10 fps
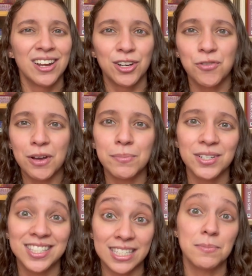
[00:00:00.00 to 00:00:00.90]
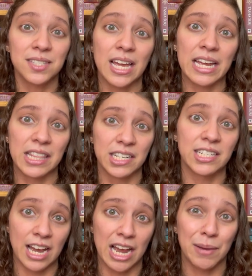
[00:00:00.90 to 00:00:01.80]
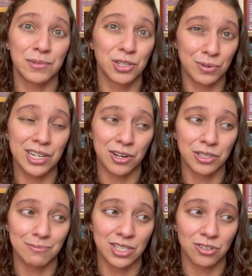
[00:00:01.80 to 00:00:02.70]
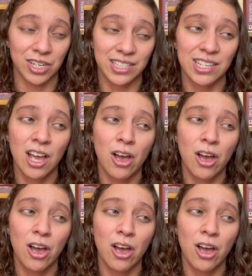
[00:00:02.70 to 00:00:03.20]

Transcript: November seems like the time to read cozy mysteries.